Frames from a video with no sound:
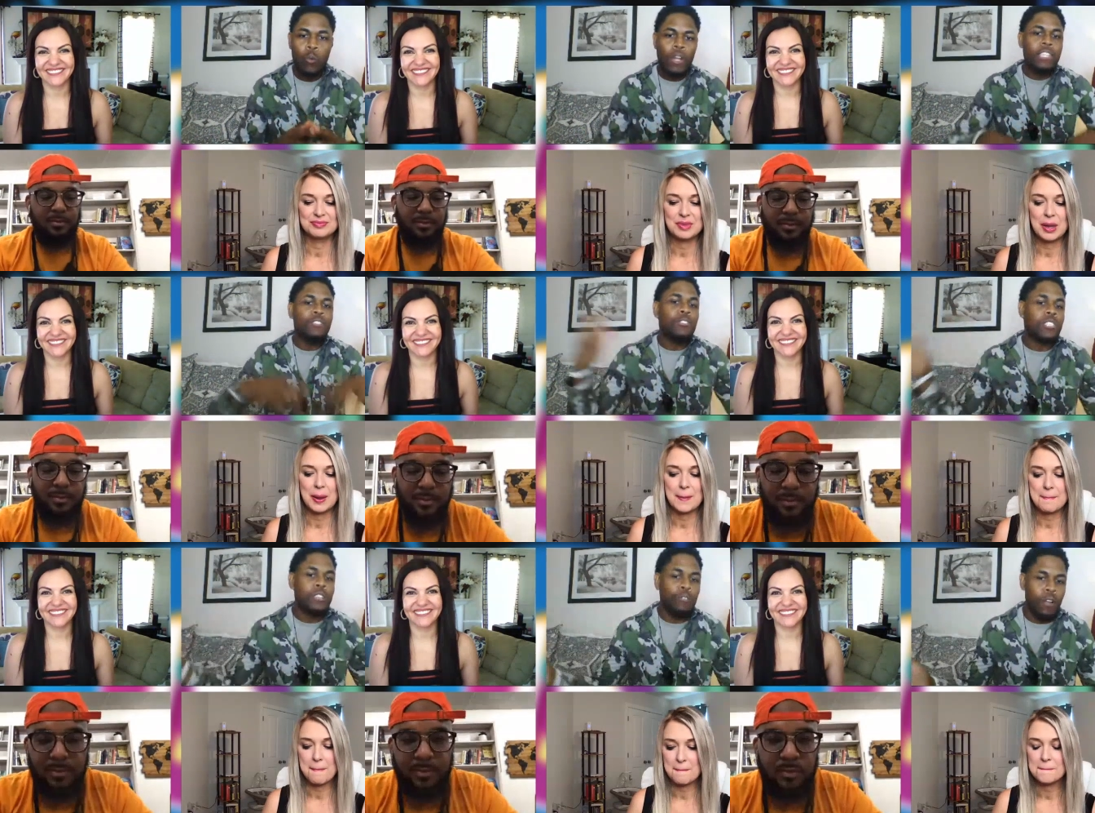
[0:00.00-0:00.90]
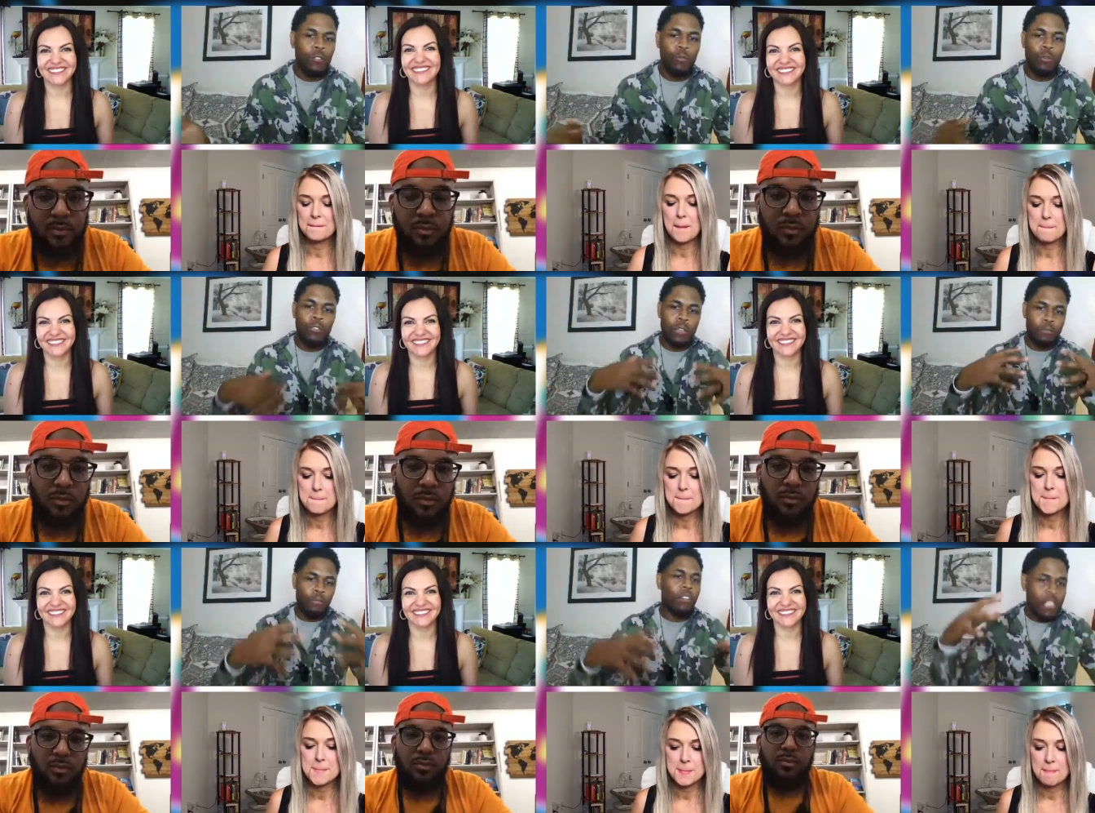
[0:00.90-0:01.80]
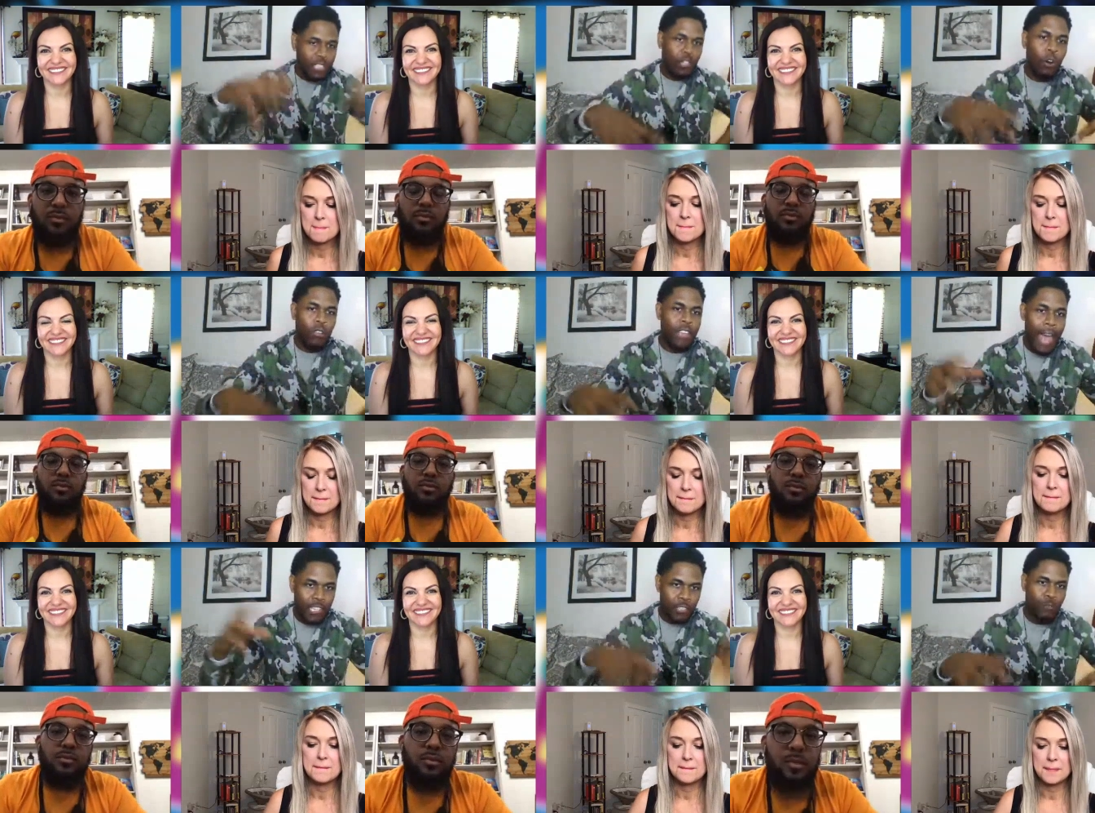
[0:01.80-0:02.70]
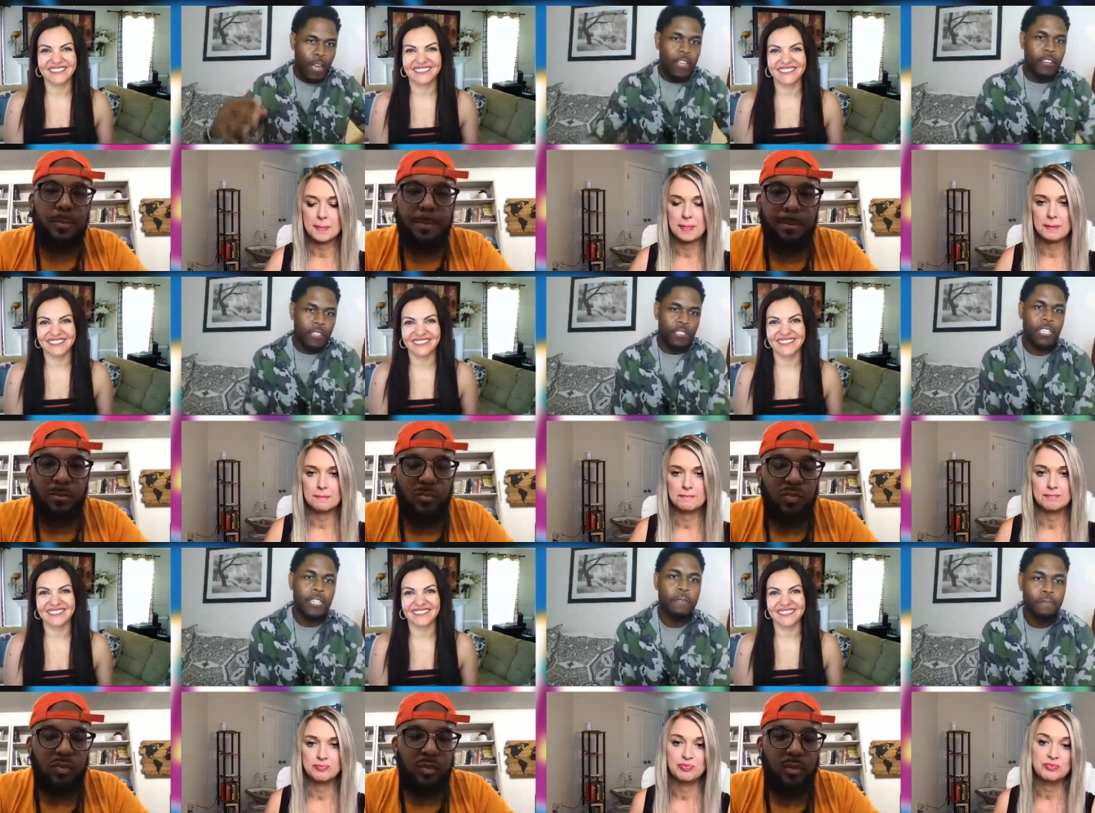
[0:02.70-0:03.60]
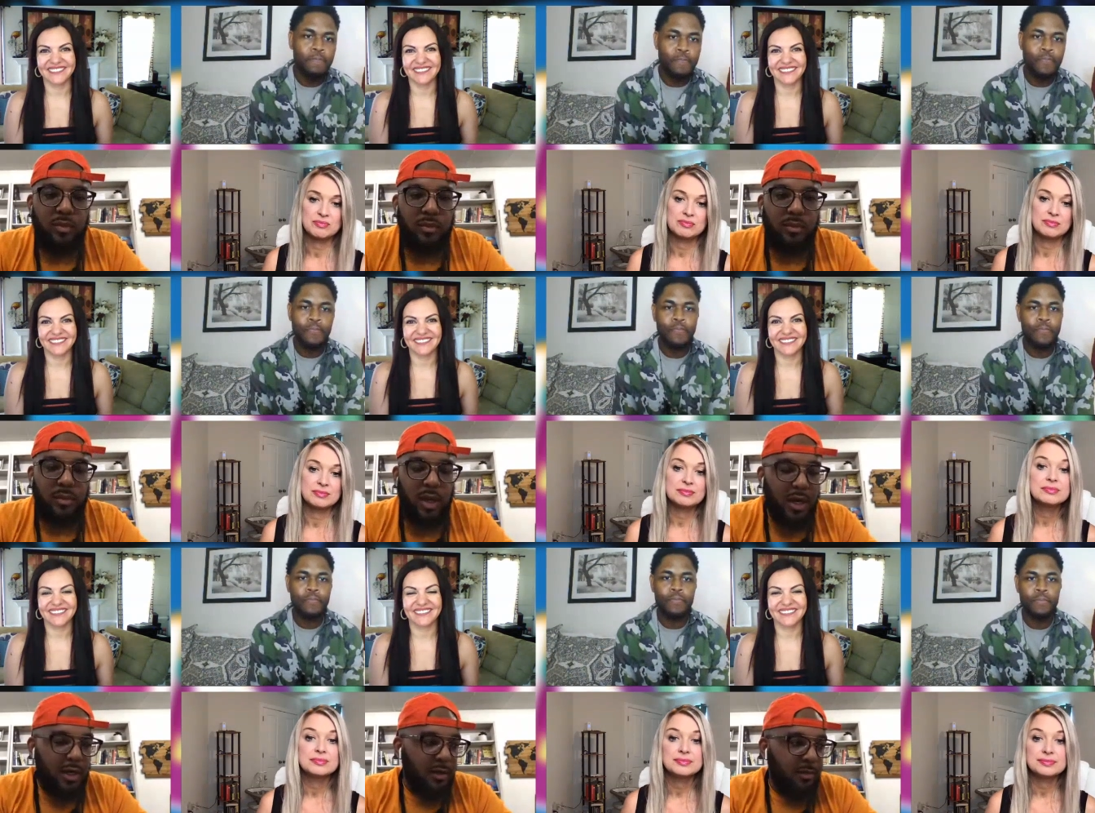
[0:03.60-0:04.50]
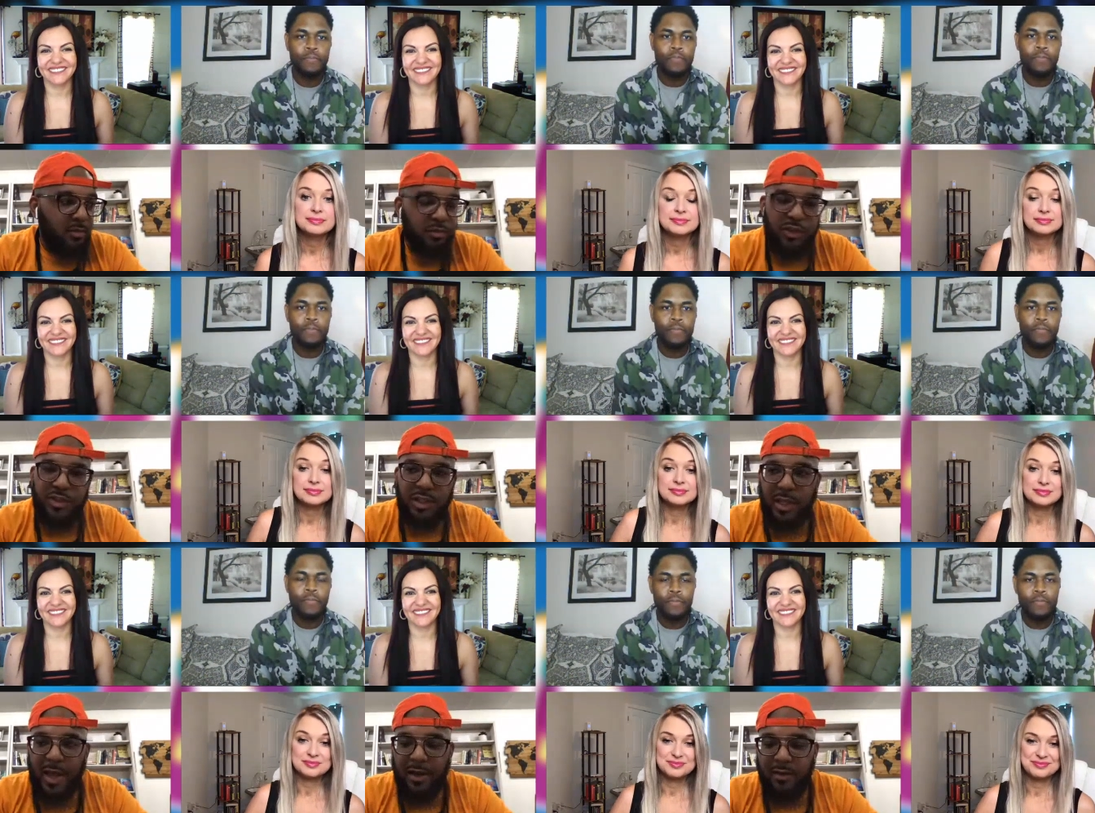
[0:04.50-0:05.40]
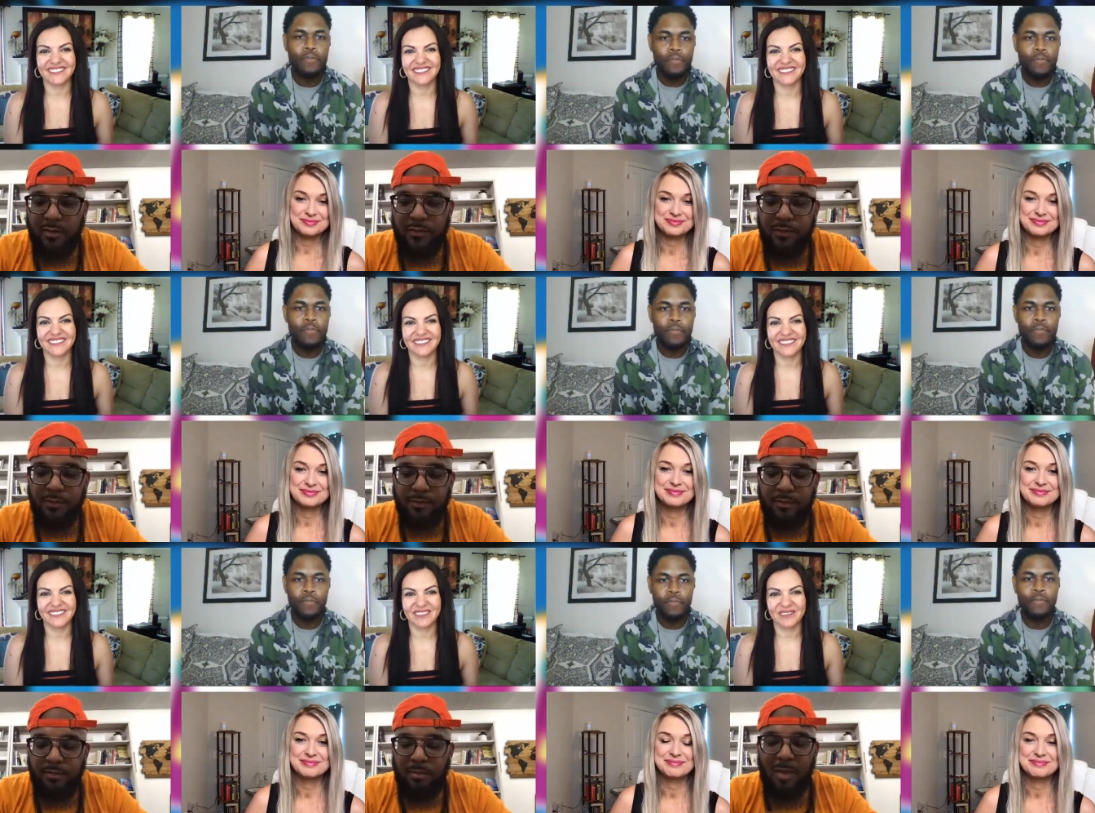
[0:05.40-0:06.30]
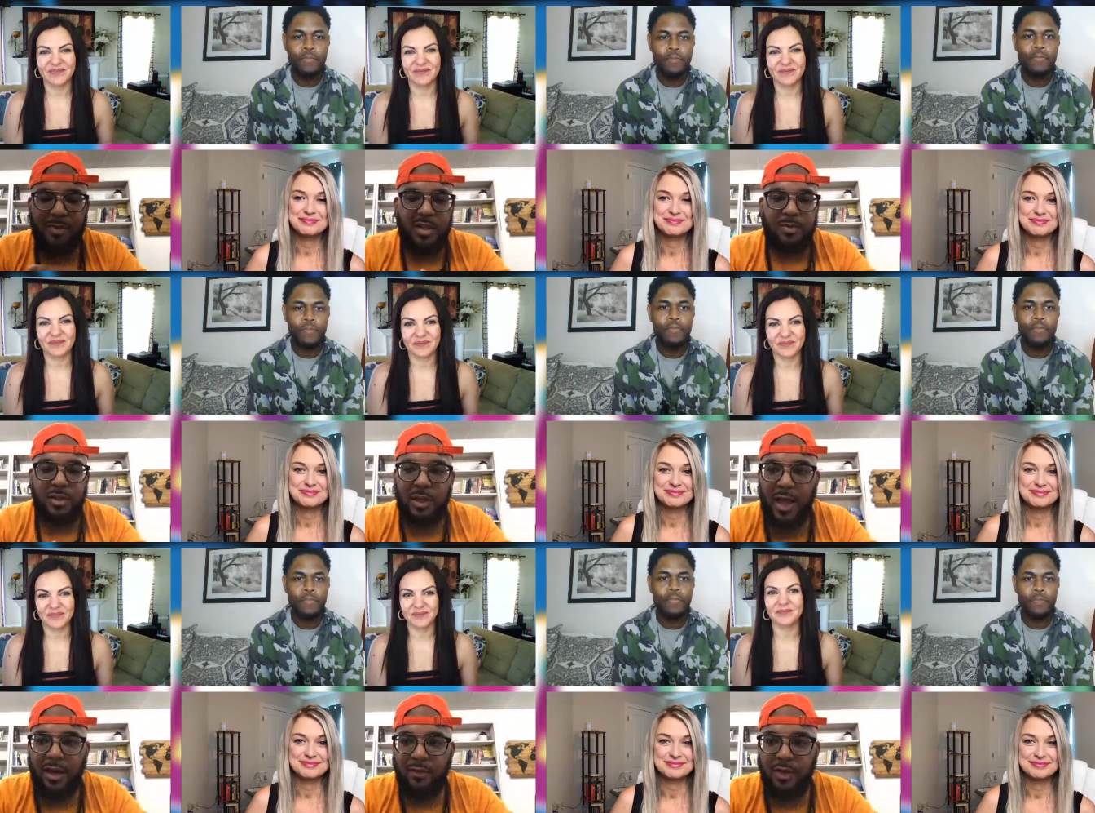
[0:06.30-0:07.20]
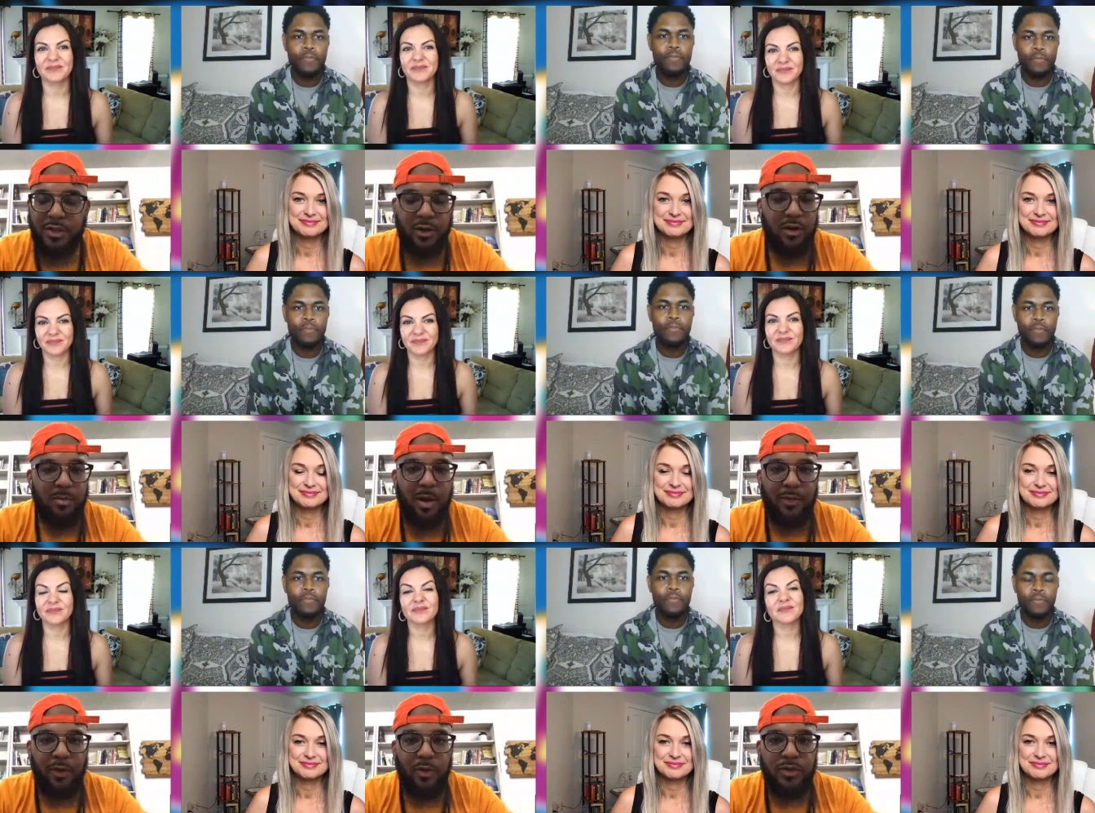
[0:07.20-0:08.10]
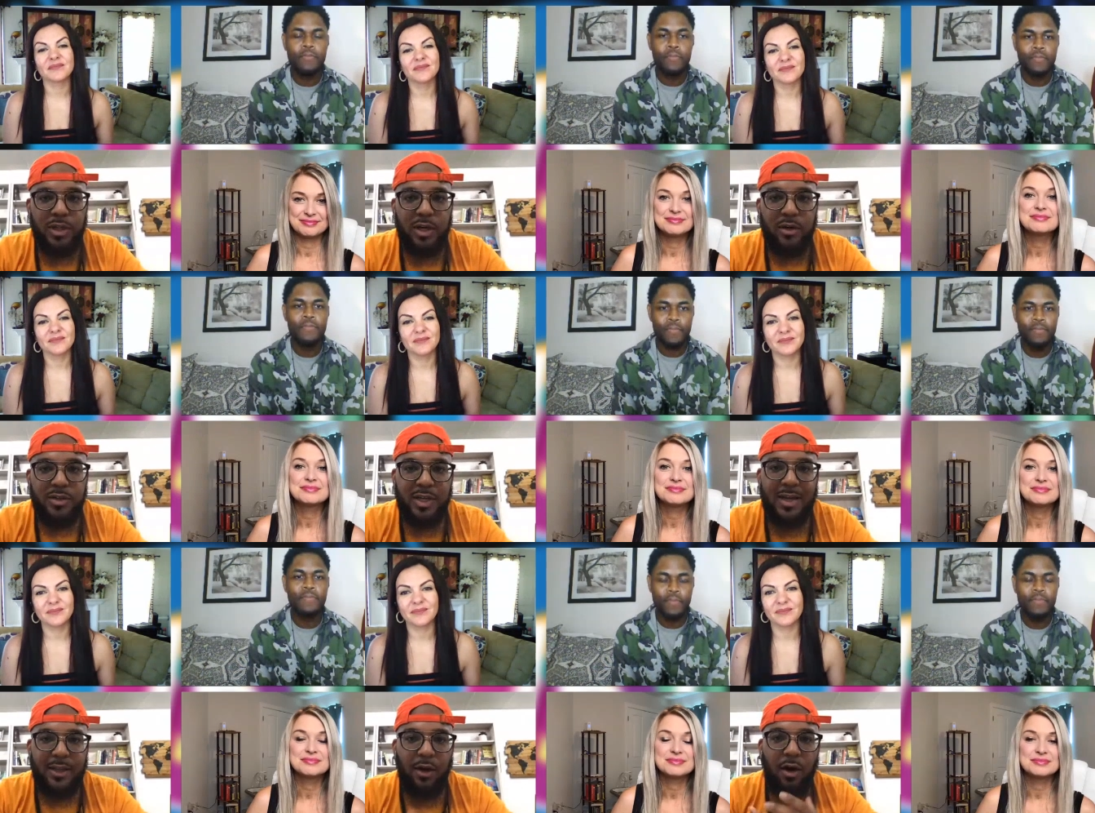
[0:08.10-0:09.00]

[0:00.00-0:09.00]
Speaker 1: what did you see around the world that brought this call to action right here in the city?
Speaker 2: Um, just a lack of my perception, a lack of concern about those that are saying